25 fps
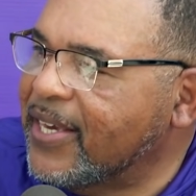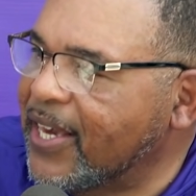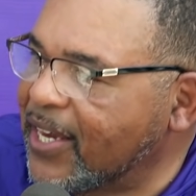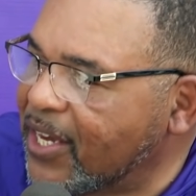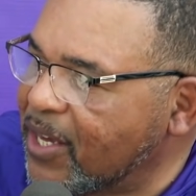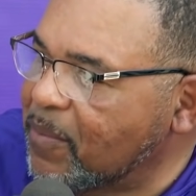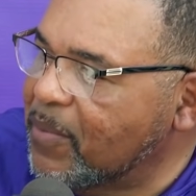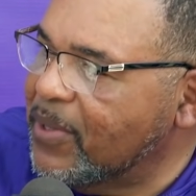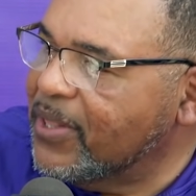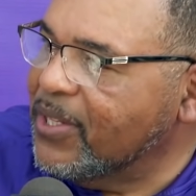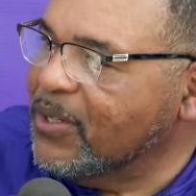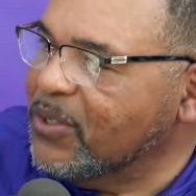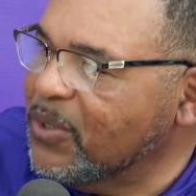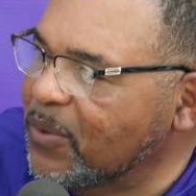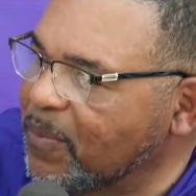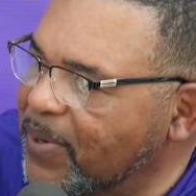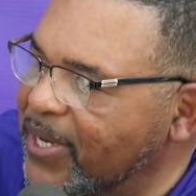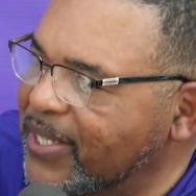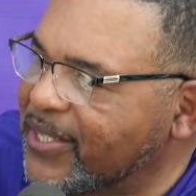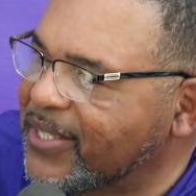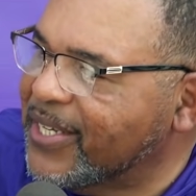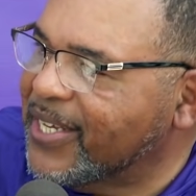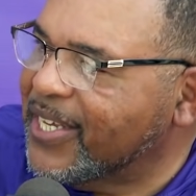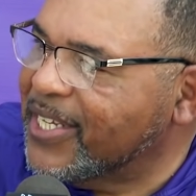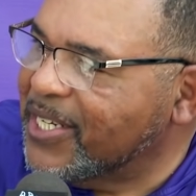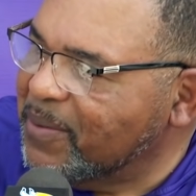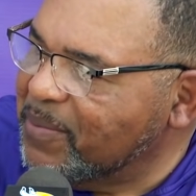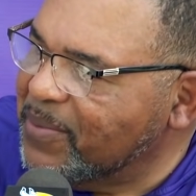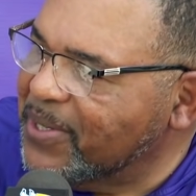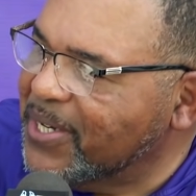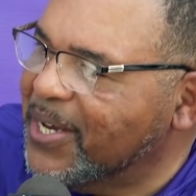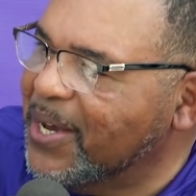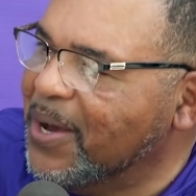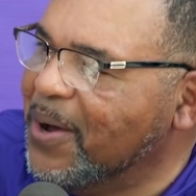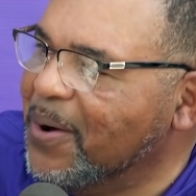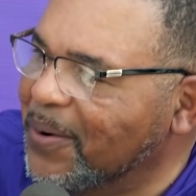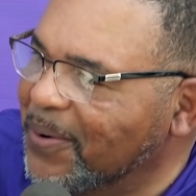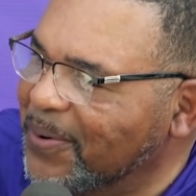kick them a little bit to get them
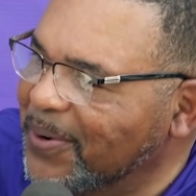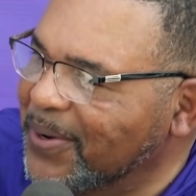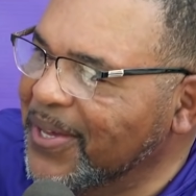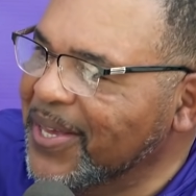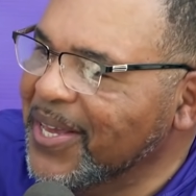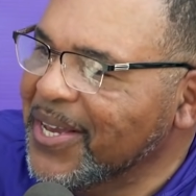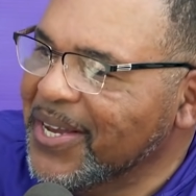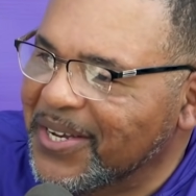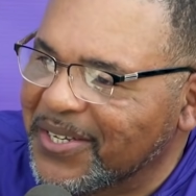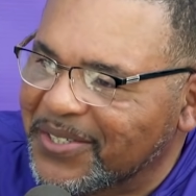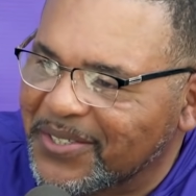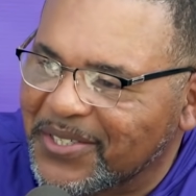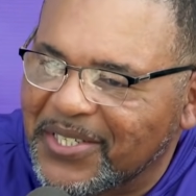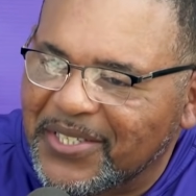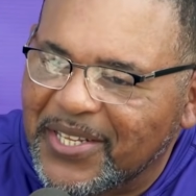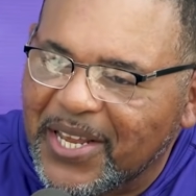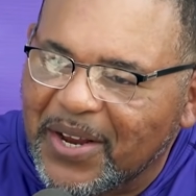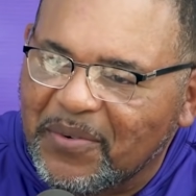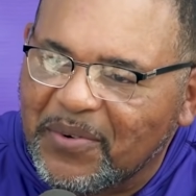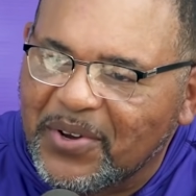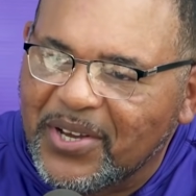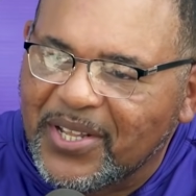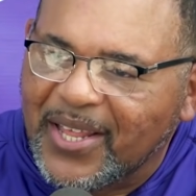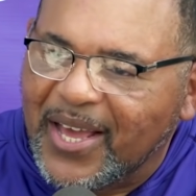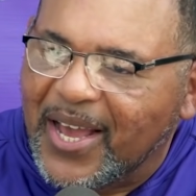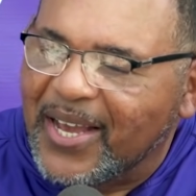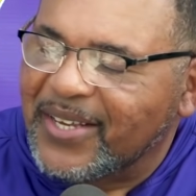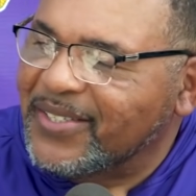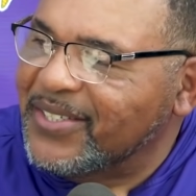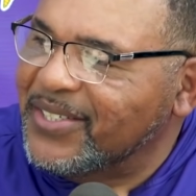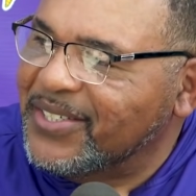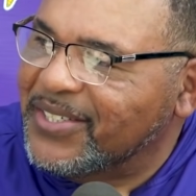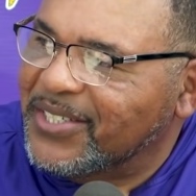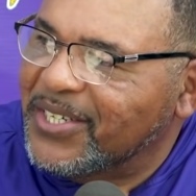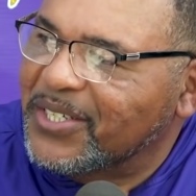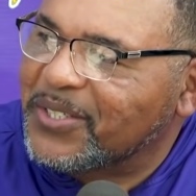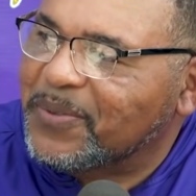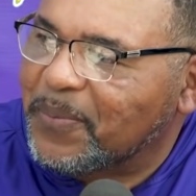to go, because then they
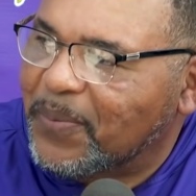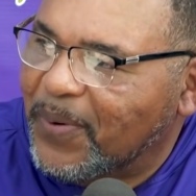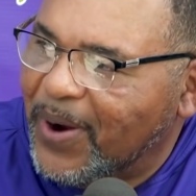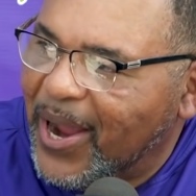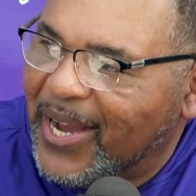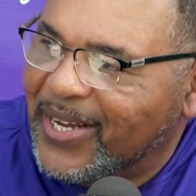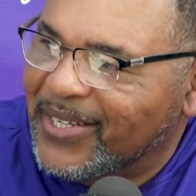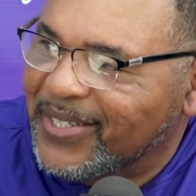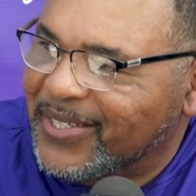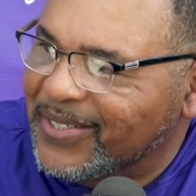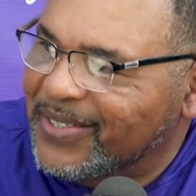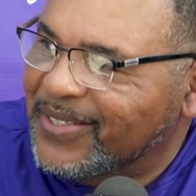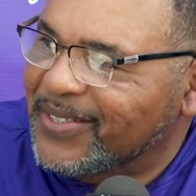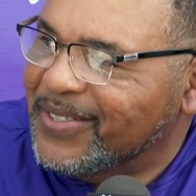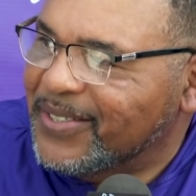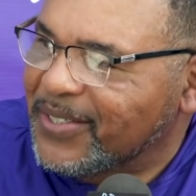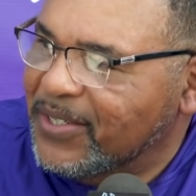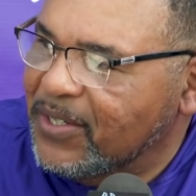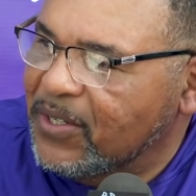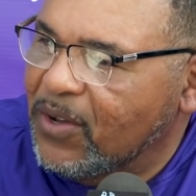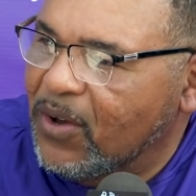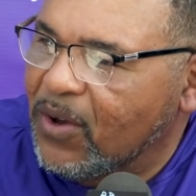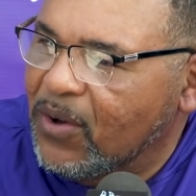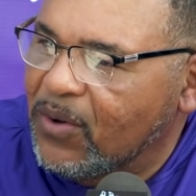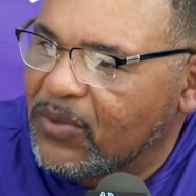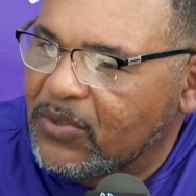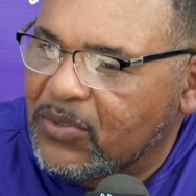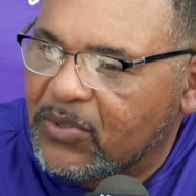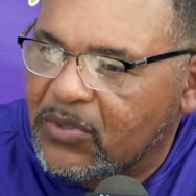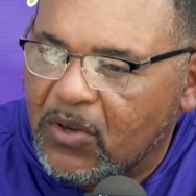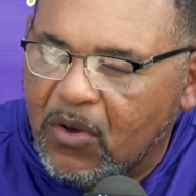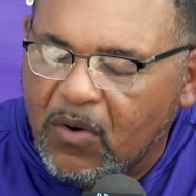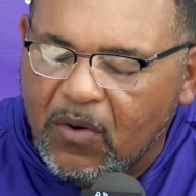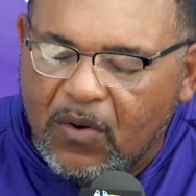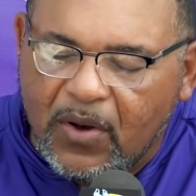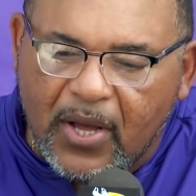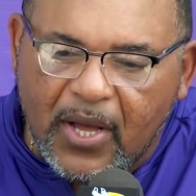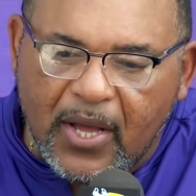realize it's just practice, you know.
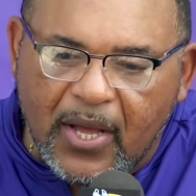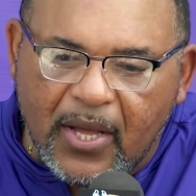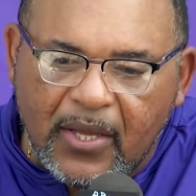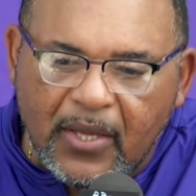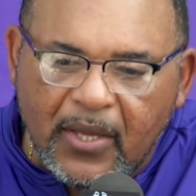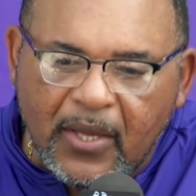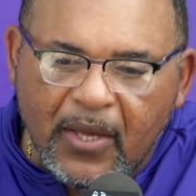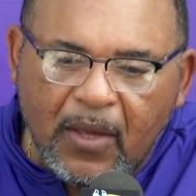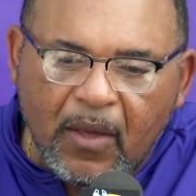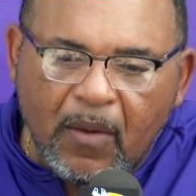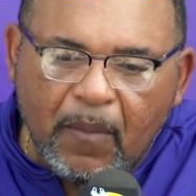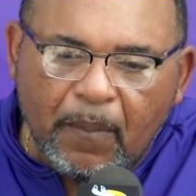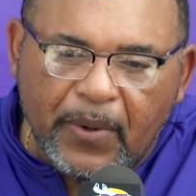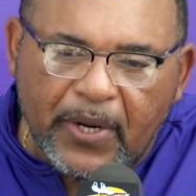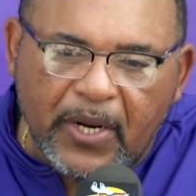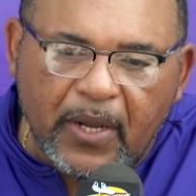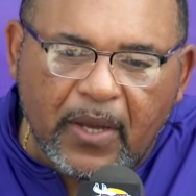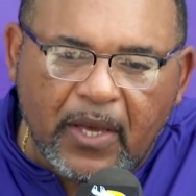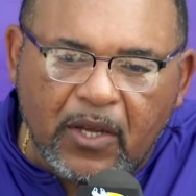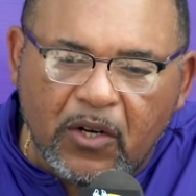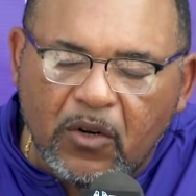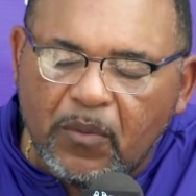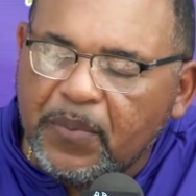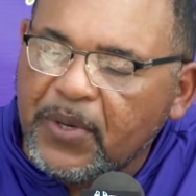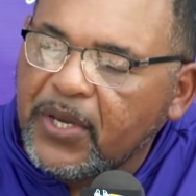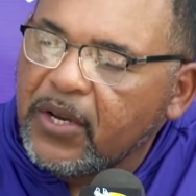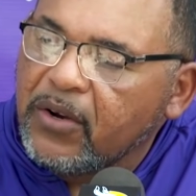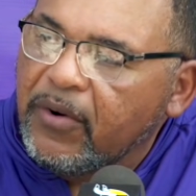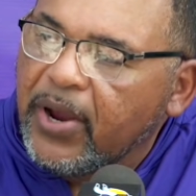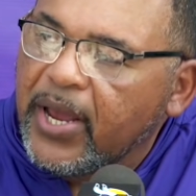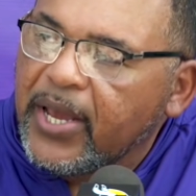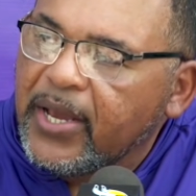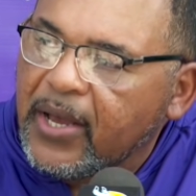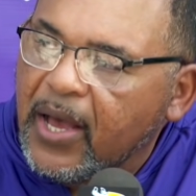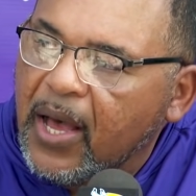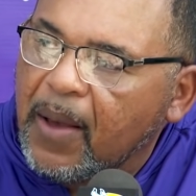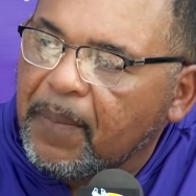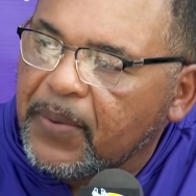So, but it'll be
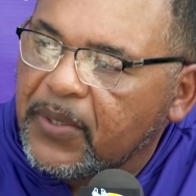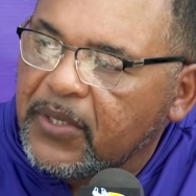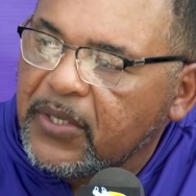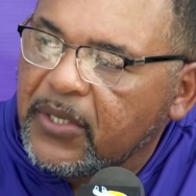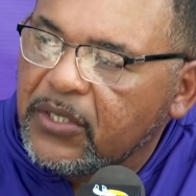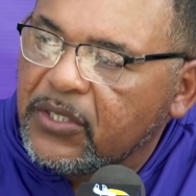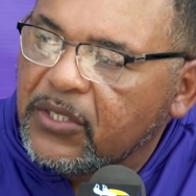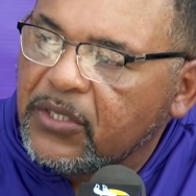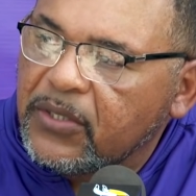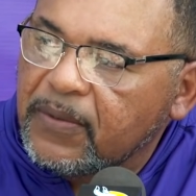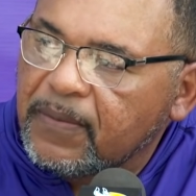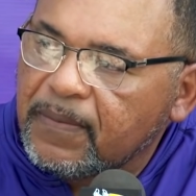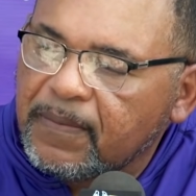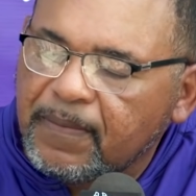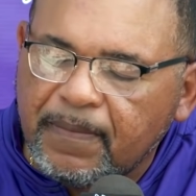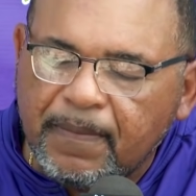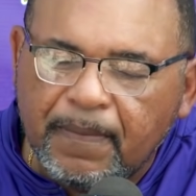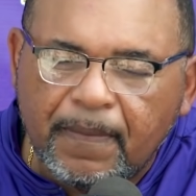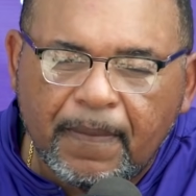great competition.